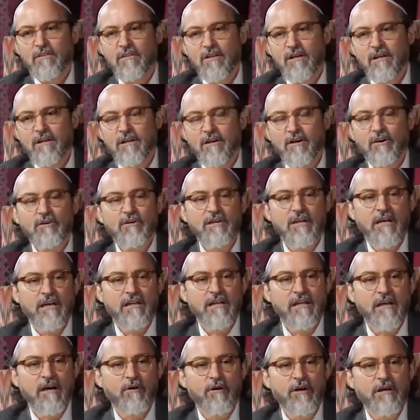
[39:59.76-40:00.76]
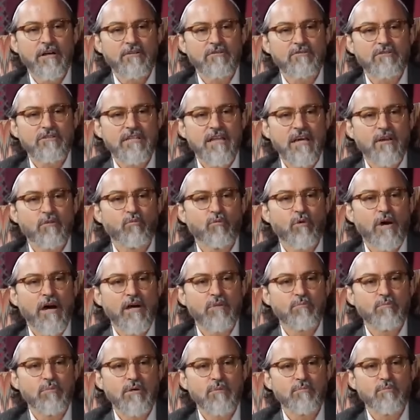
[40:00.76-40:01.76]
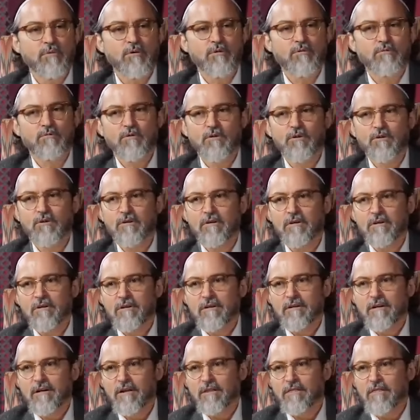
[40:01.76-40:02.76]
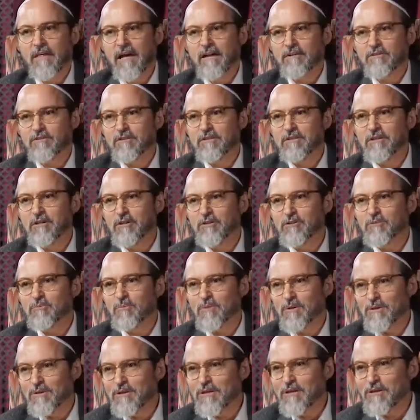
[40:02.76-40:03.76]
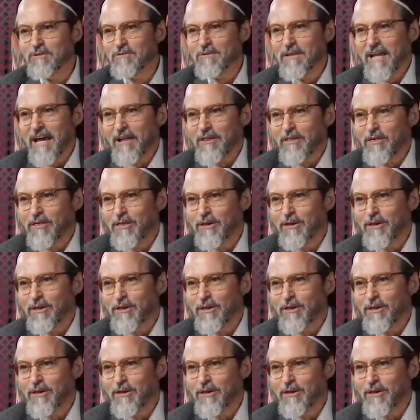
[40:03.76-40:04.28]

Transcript: that, okay, now I understand why people for 1,000 years believe that